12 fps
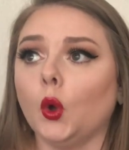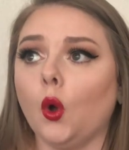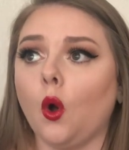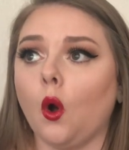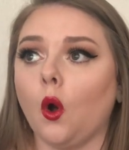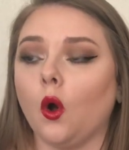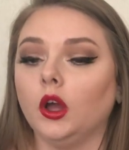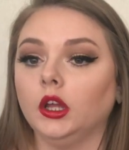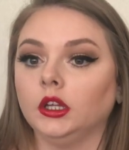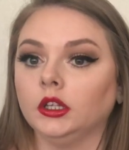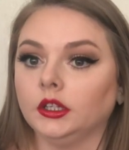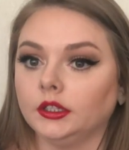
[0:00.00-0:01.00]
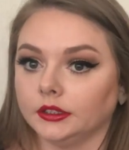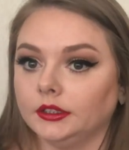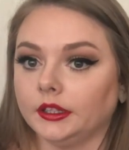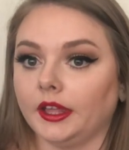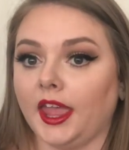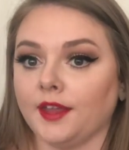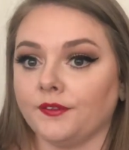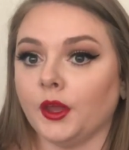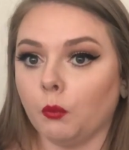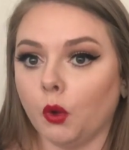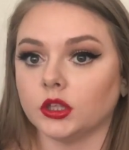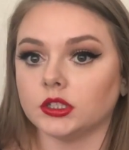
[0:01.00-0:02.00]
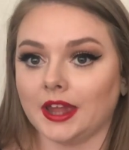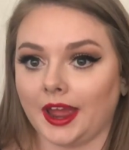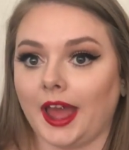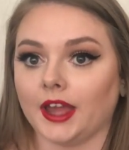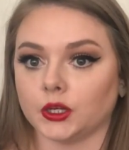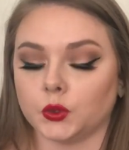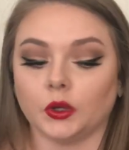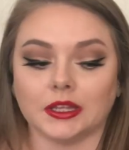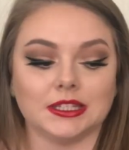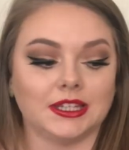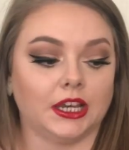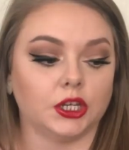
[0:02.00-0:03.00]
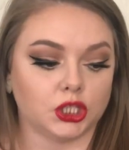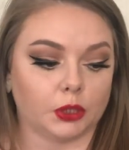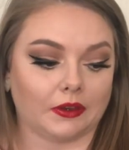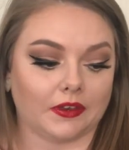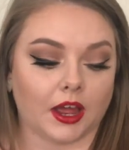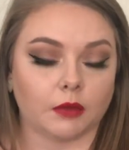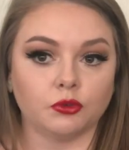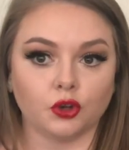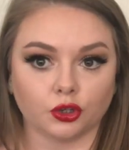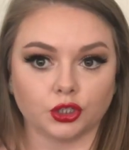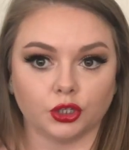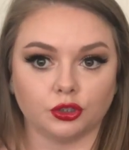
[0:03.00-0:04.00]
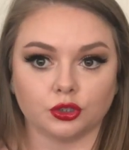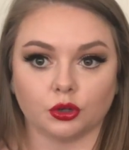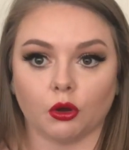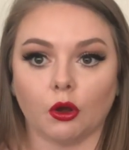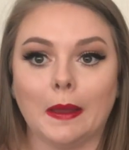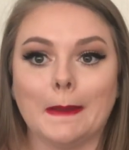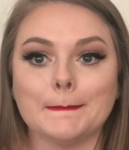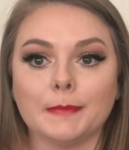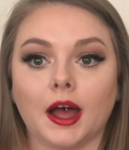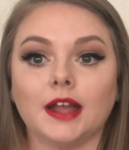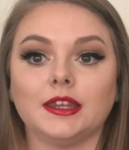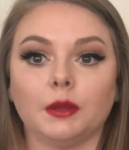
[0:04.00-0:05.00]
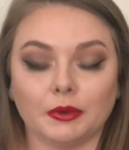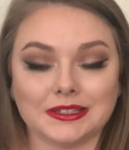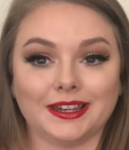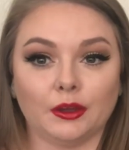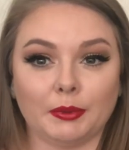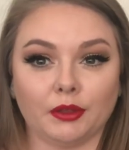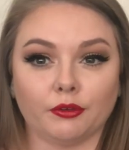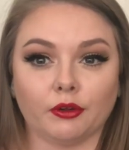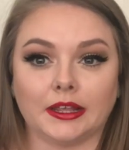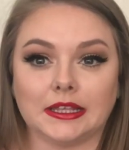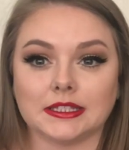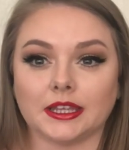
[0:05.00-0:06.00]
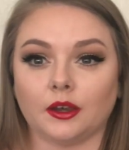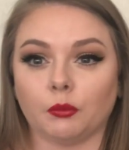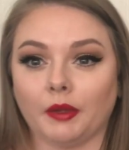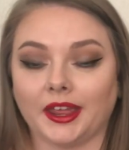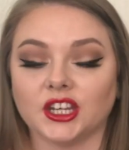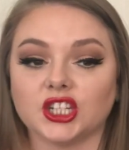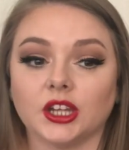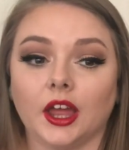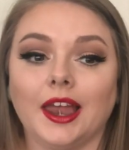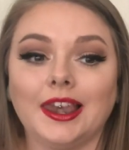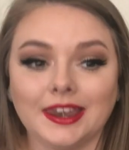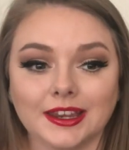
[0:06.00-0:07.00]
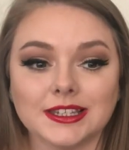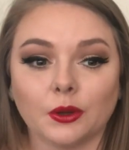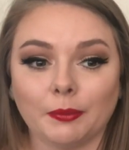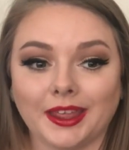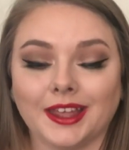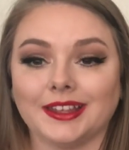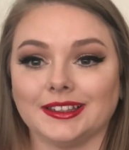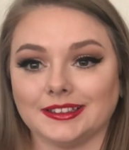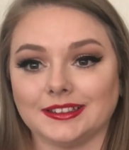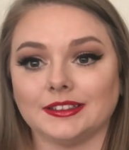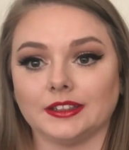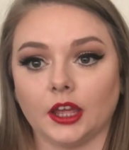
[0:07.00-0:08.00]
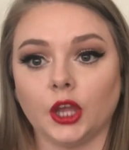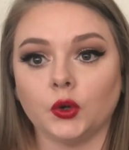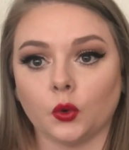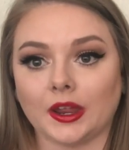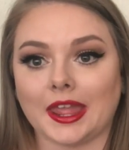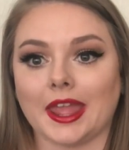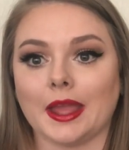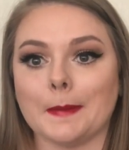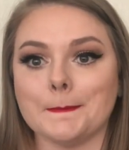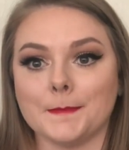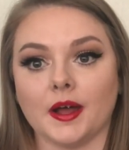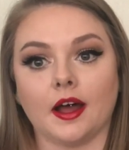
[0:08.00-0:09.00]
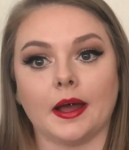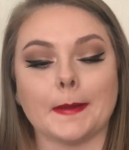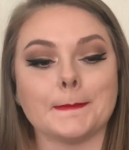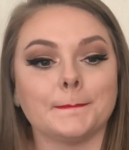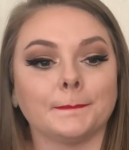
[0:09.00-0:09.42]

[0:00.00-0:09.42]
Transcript: or if it was the actual concealer doing that. I'm not too sure, but there was a little bit of creasing, which little bit annoying, but